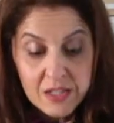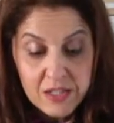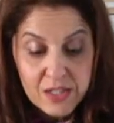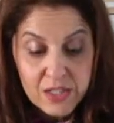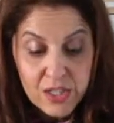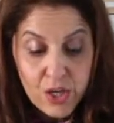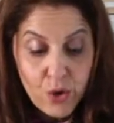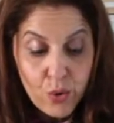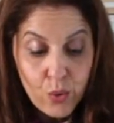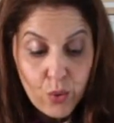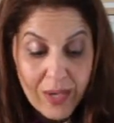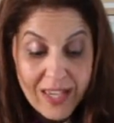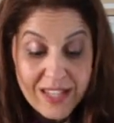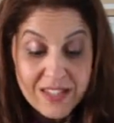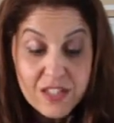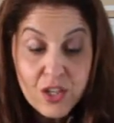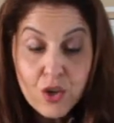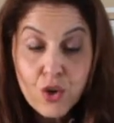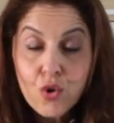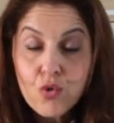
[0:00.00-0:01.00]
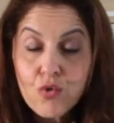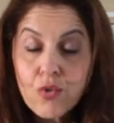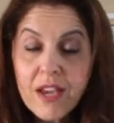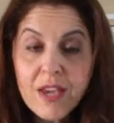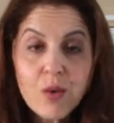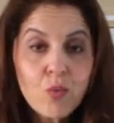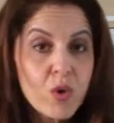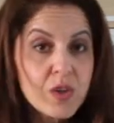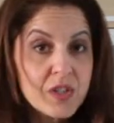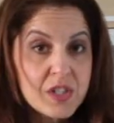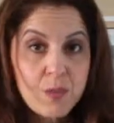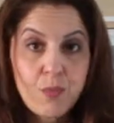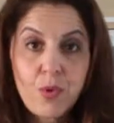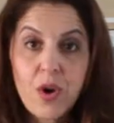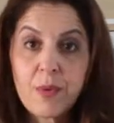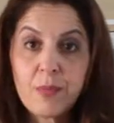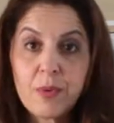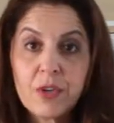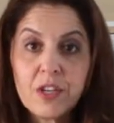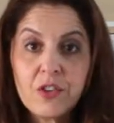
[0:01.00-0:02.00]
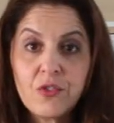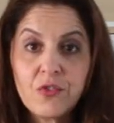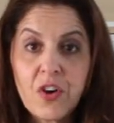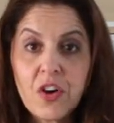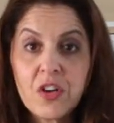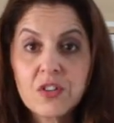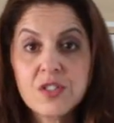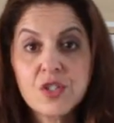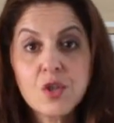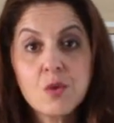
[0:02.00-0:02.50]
So it's a great one to prep in advance.